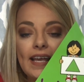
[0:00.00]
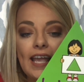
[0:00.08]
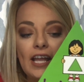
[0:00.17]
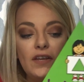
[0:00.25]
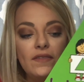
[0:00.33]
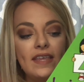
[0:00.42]

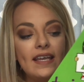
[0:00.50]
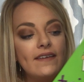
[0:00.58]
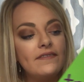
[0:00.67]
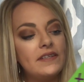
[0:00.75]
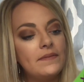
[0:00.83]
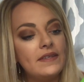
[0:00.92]
Can you think
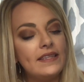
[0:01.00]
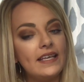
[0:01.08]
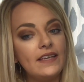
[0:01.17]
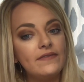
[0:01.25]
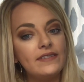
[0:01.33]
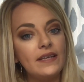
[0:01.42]
of something that
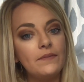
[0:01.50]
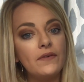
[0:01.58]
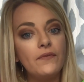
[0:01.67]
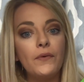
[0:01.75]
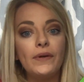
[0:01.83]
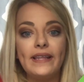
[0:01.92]
you've seen
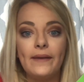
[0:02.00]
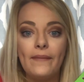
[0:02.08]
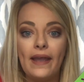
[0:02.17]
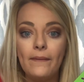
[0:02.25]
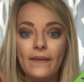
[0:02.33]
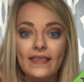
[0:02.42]
before that
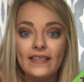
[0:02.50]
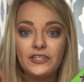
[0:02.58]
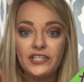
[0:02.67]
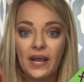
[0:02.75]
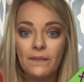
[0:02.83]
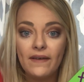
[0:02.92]
may be the
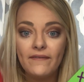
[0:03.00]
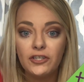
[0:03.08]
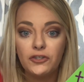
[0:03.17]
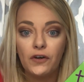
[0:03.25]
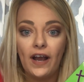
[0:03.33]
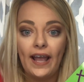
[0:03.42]
shape of a
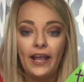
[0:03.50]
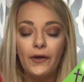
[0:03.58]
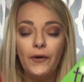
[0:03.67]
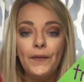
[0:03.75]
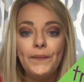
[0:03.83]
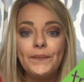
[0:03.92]

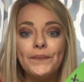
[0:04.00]
triangle?